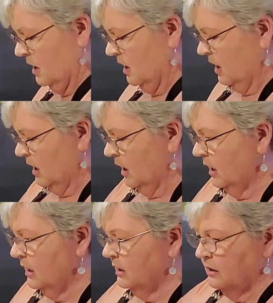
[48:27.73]
And
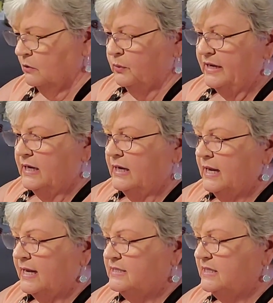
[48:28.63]
then we're going to put
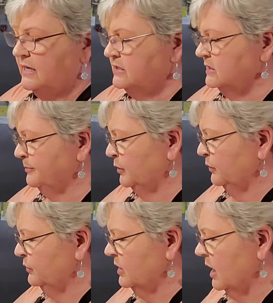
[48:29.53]
1
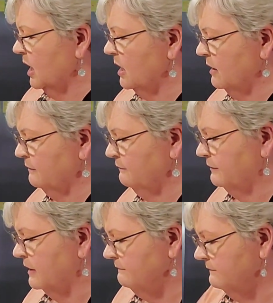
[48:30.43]
teaspoon
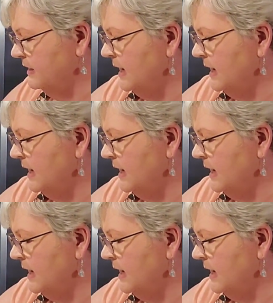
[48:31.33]
of